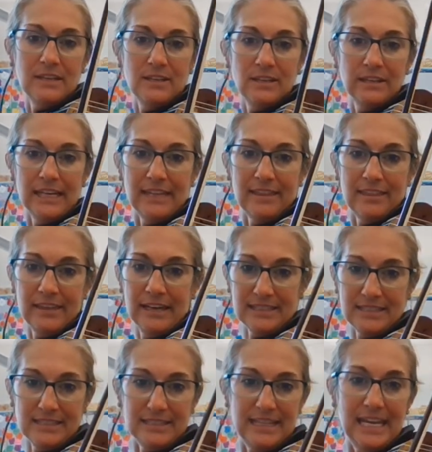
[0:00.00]
Like
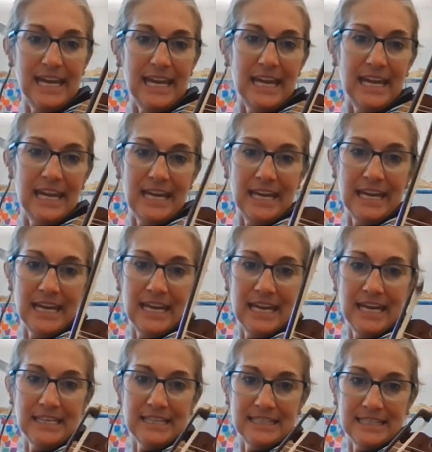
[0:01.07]
this. E,
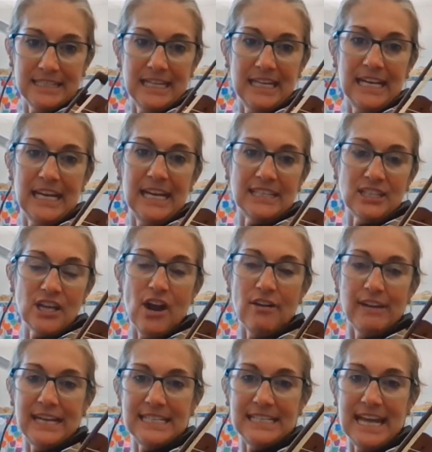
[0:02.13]
C, it's
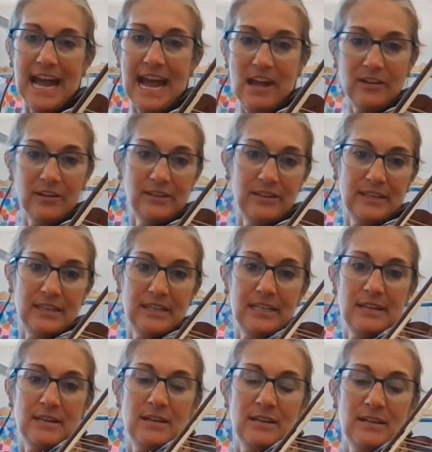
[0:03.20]
already down.
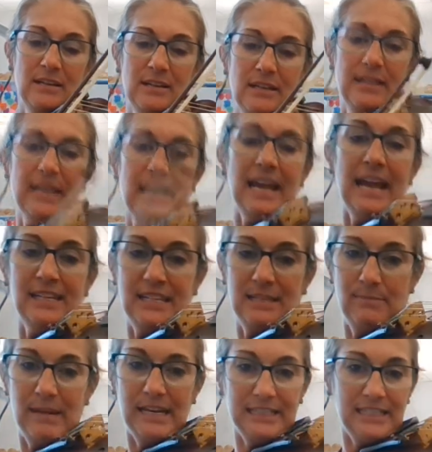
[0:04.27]
And to
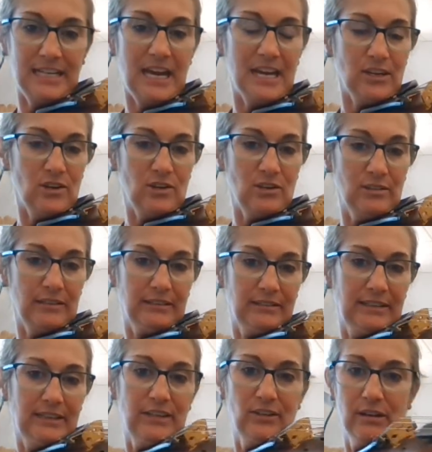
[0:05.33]
make a tunnel,
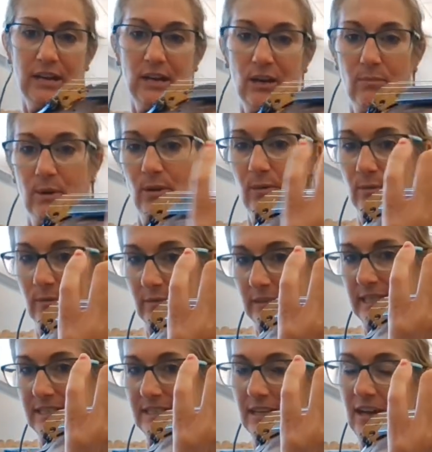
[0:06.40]
your elbow
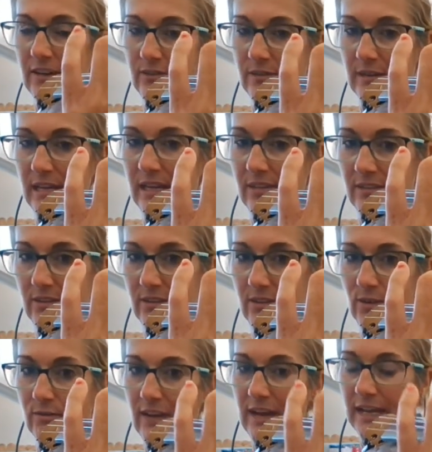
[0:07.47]
is underneath
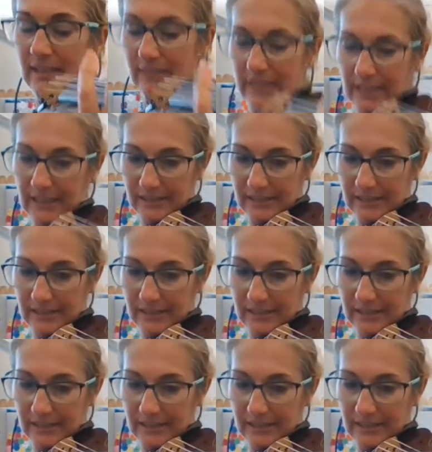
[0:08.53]
your violin.